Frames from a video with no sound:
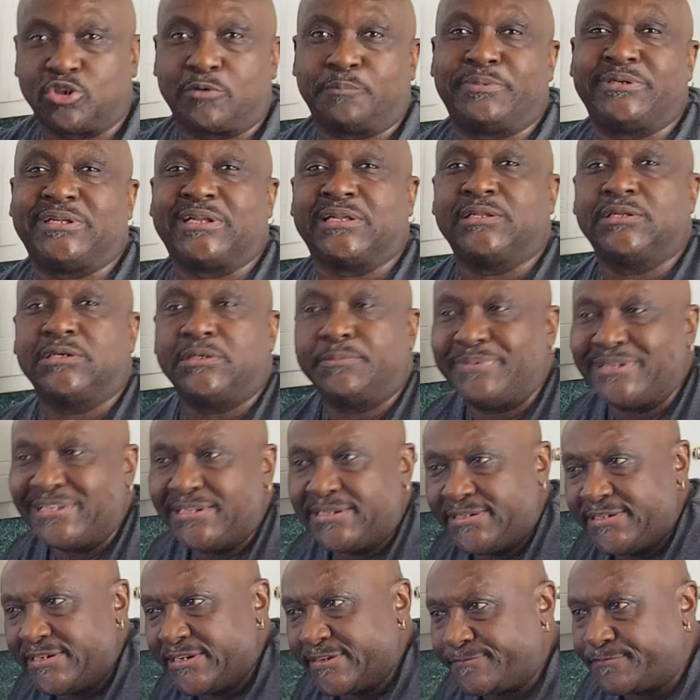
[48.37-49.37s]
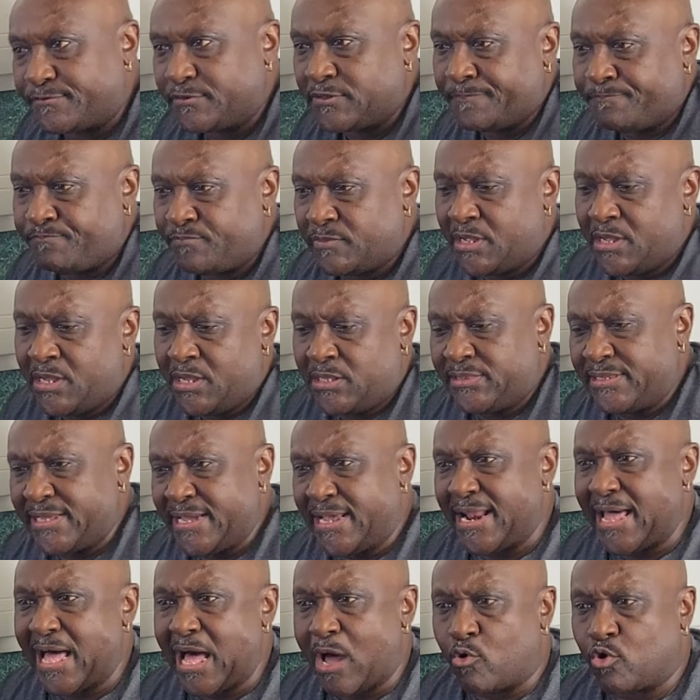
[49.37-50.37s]
is going to be a little bit different
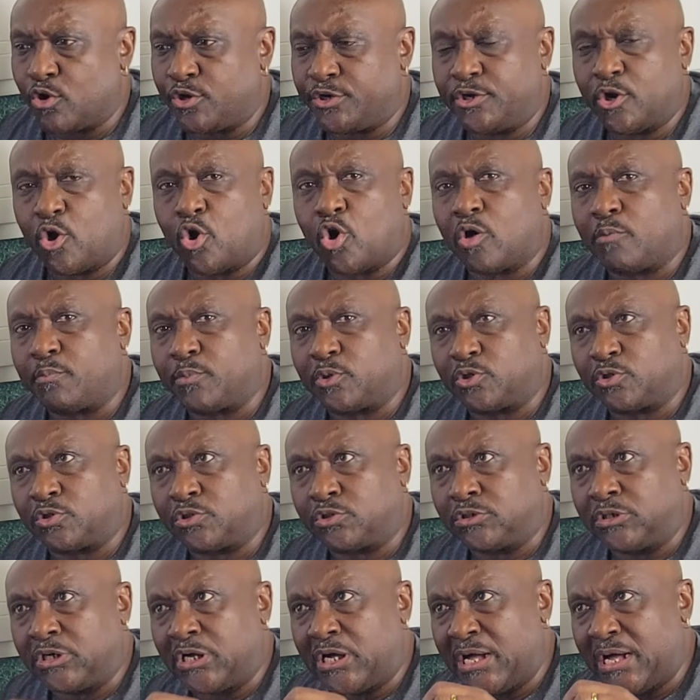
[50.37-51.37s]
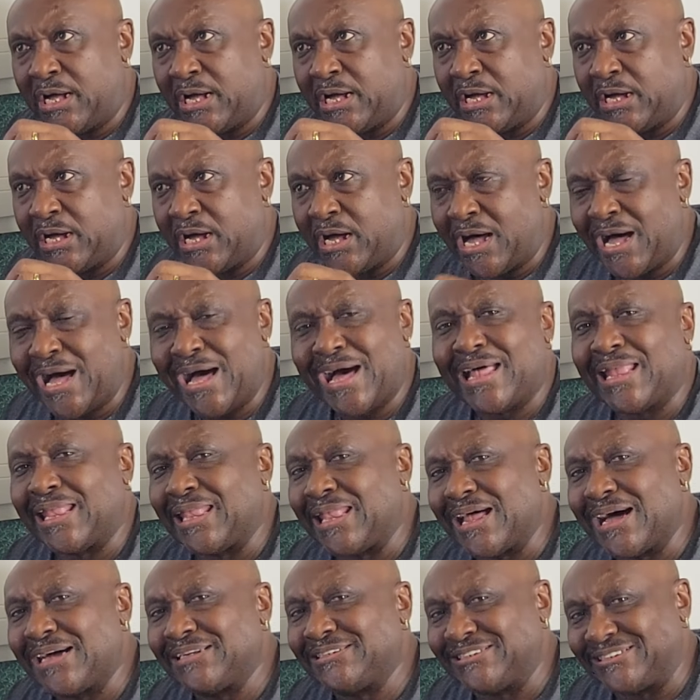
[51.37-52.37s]
than our normal uh,
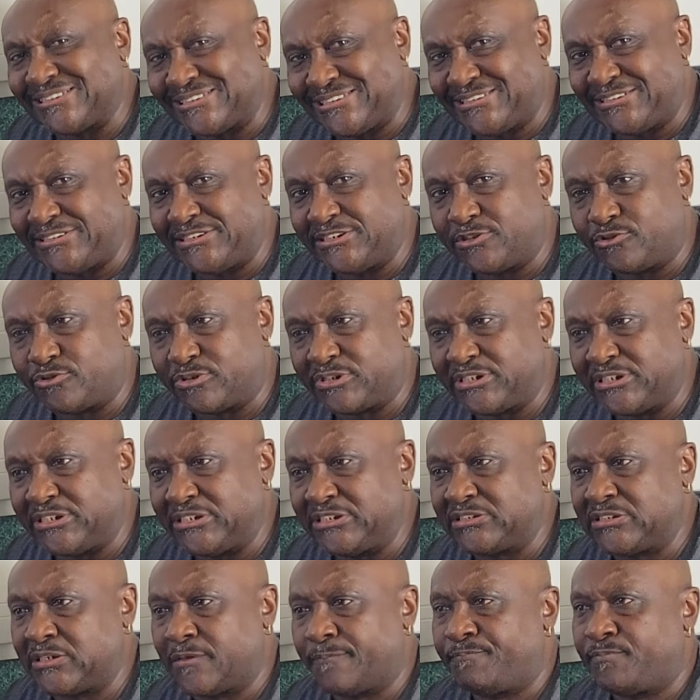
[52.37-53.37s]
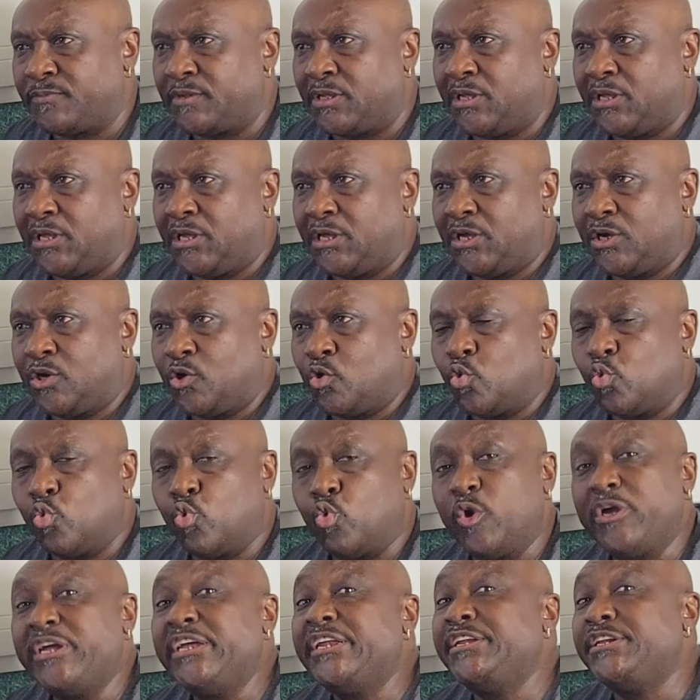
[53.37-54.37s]
Hot Logic series.
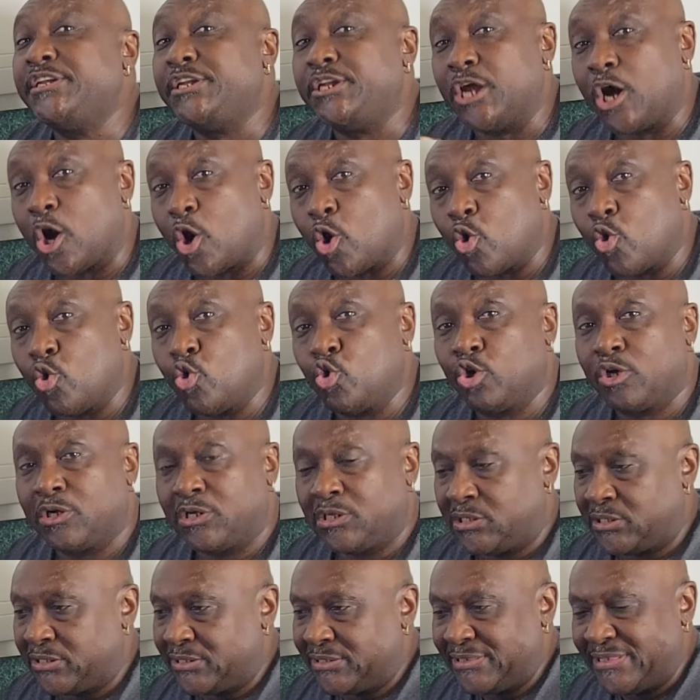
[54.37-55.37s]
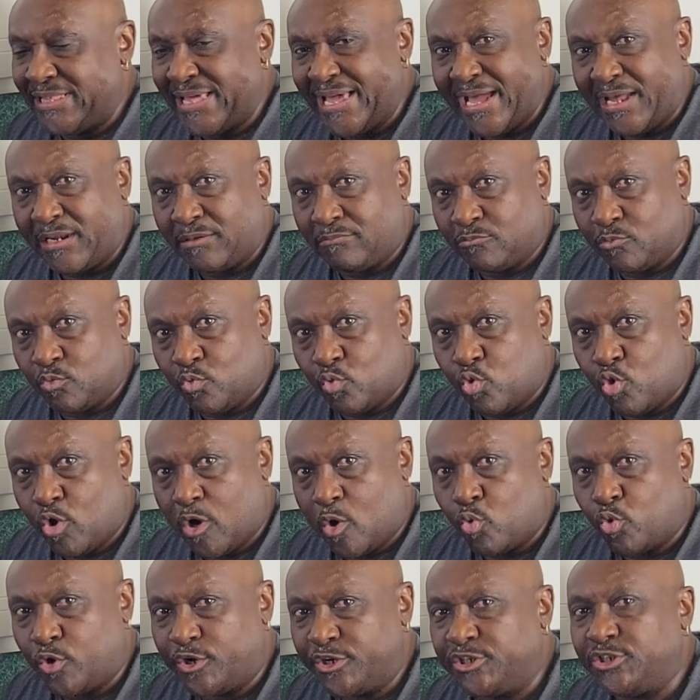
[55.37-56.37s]
We know that
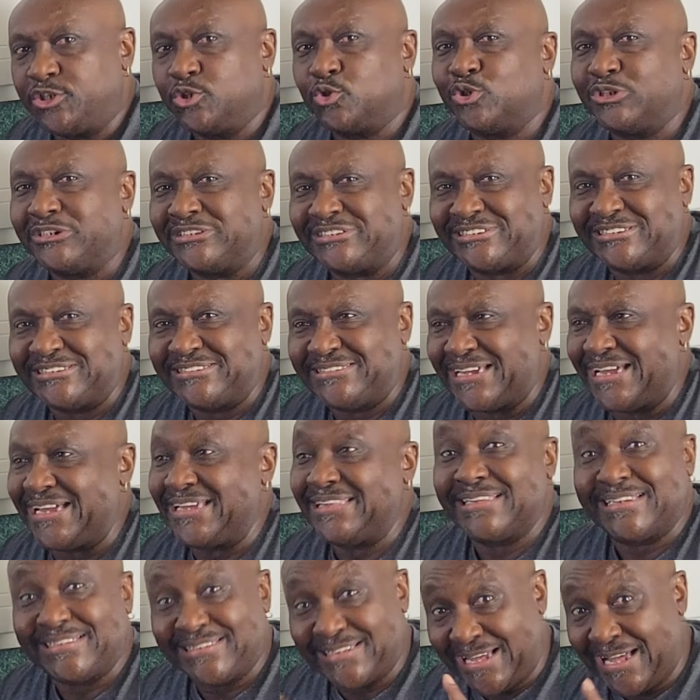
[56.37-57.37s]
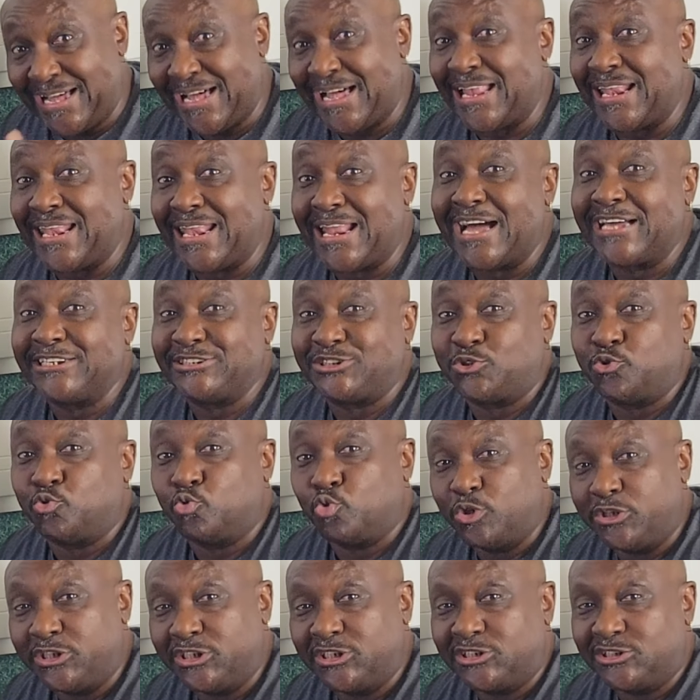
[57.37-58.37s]
what we're doing today, that the Hot Logic
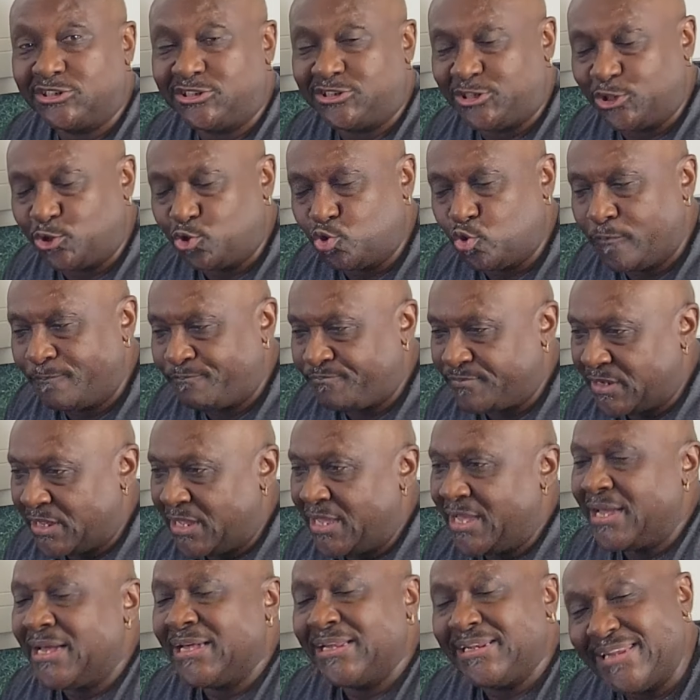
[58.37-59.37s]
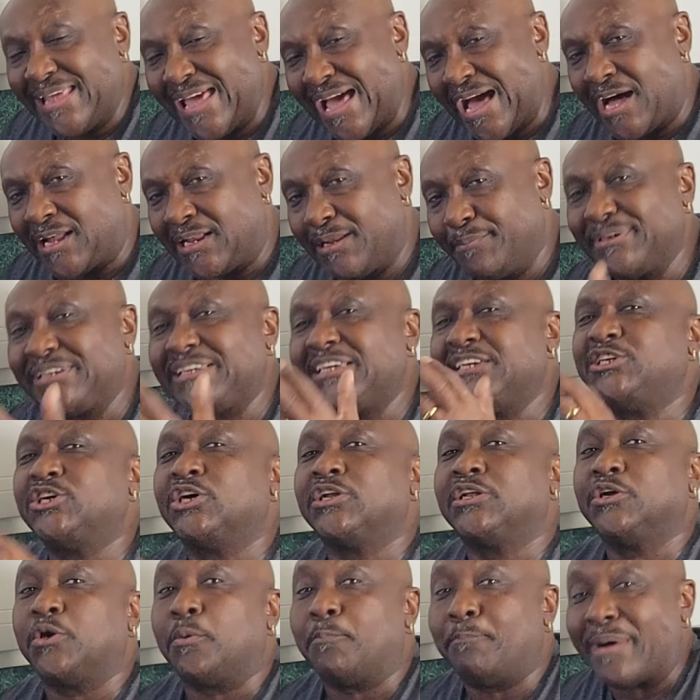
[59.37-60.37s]
will do. Now, let me give
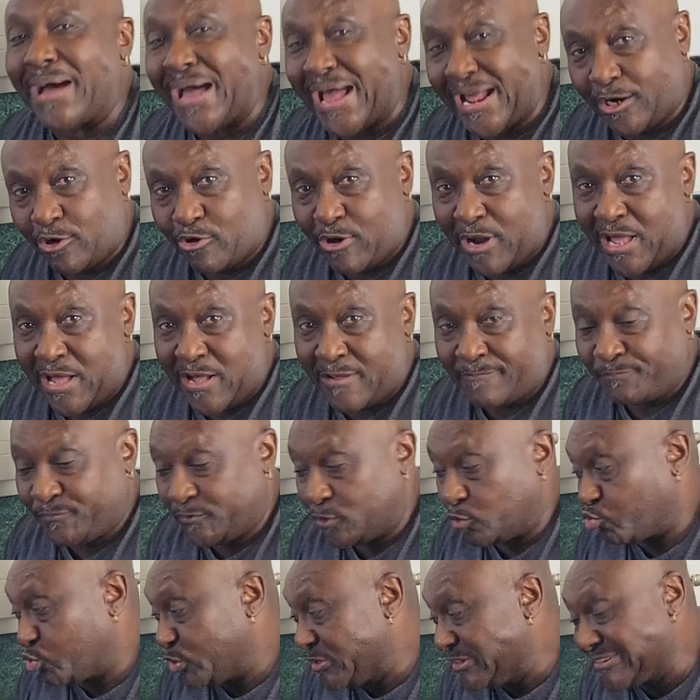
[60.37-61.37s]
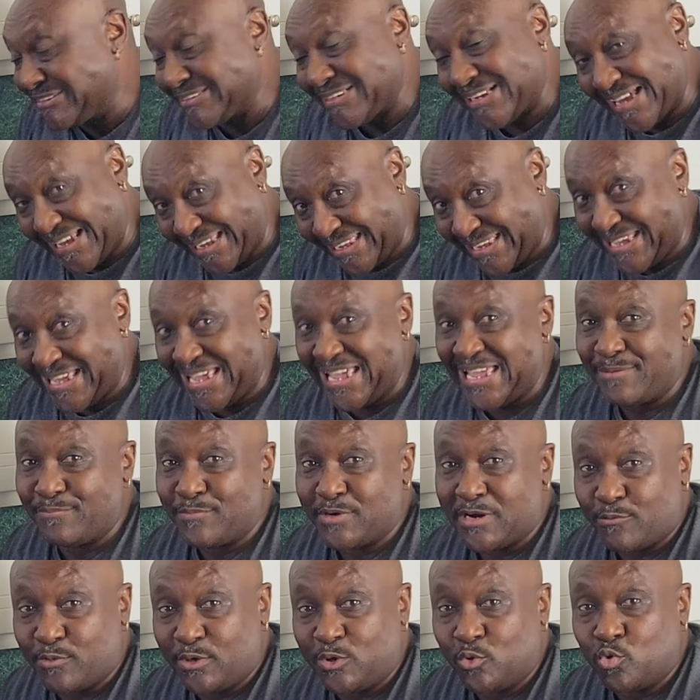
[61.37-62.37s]
you a little background. The reason I
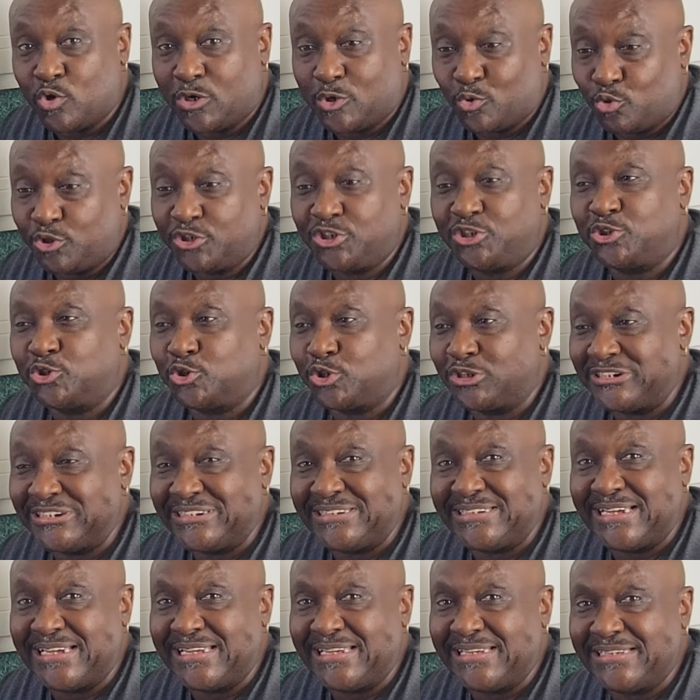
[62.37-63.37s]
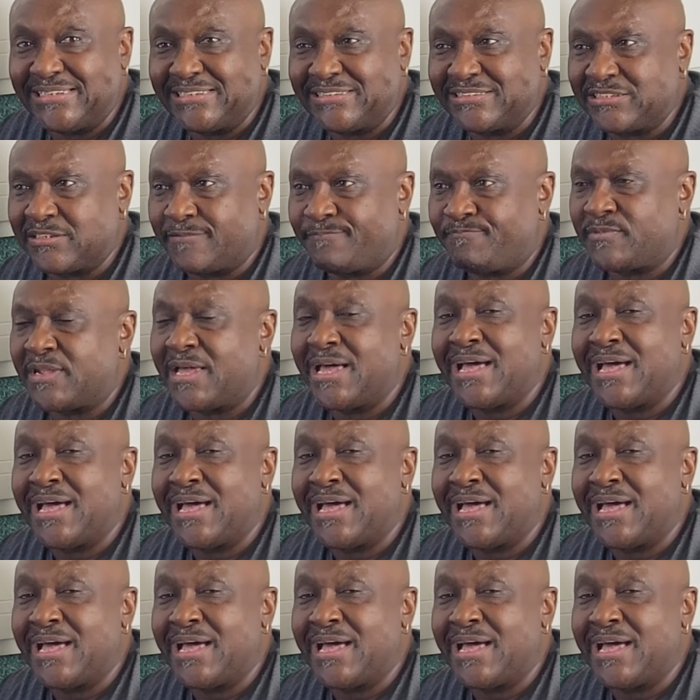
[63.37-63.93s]
came up with what we're doing today is